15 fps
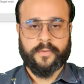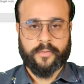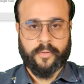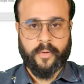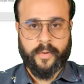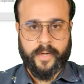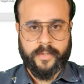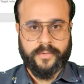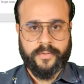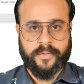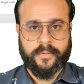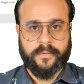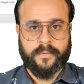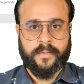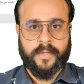storage.
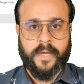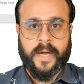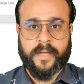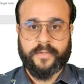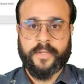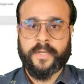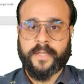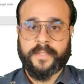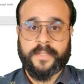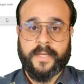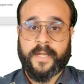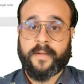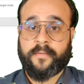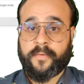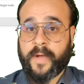As you can
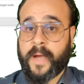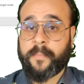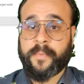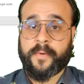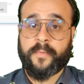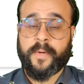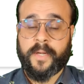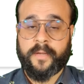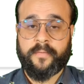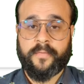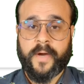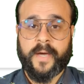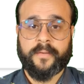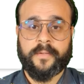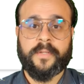see, it happened really
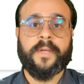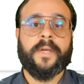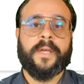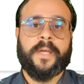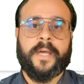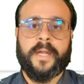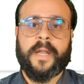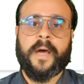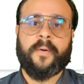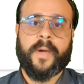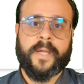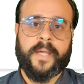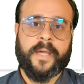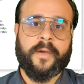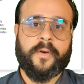fast, and now
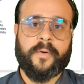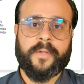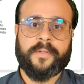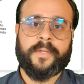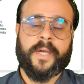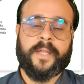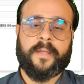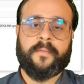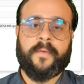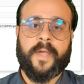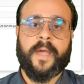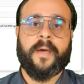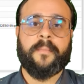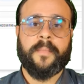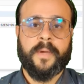I can go inside the
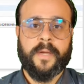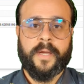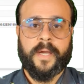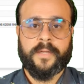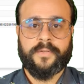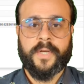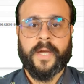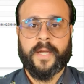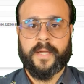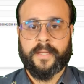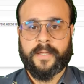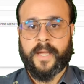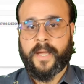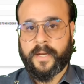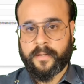VM and
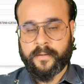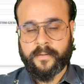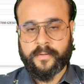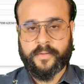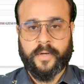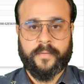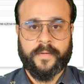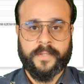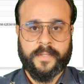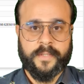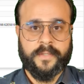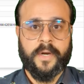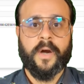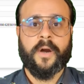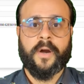checking that
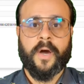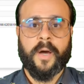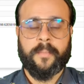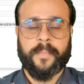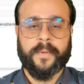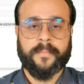services are up.